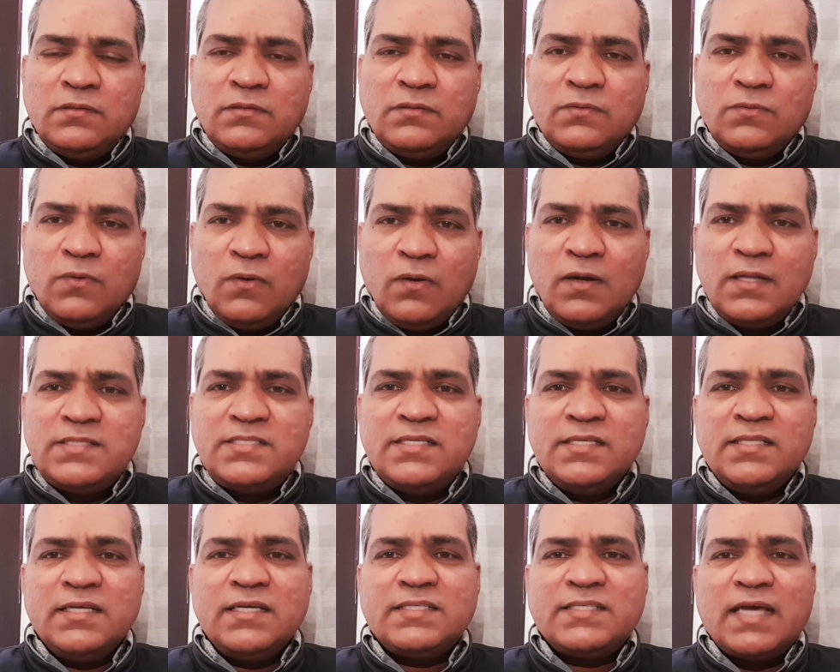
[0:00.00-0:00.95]
All
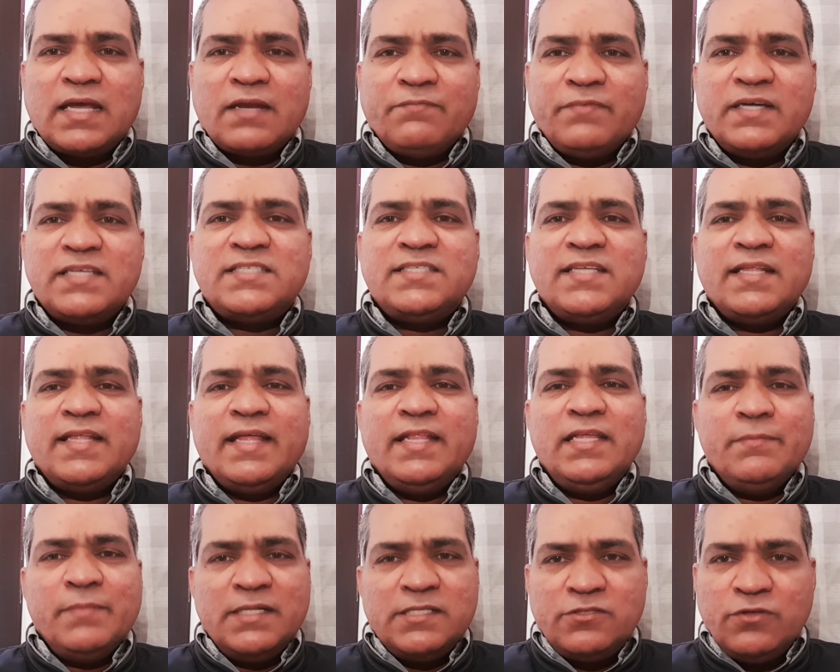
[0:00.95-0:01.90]
sinners are worse than
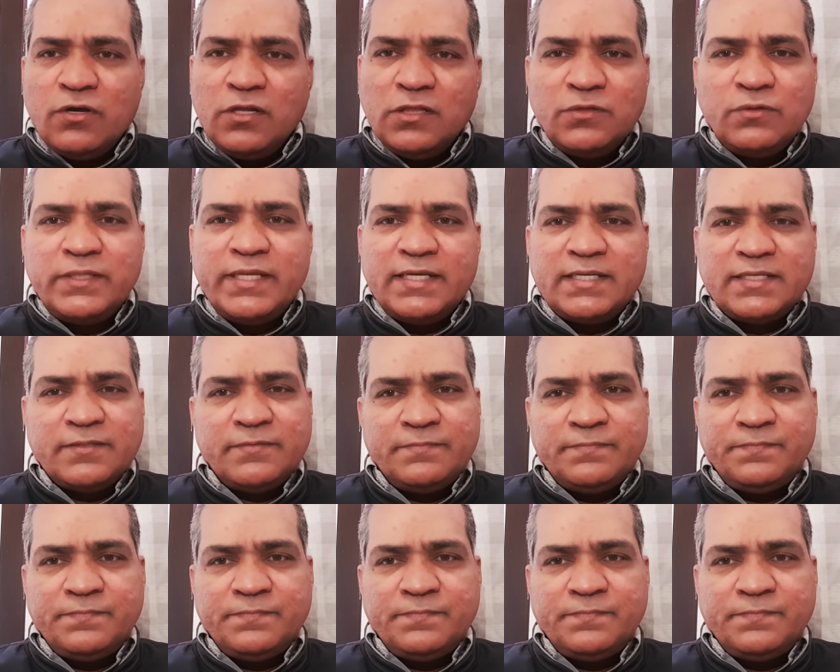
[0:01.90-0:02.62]
animals. You all know that.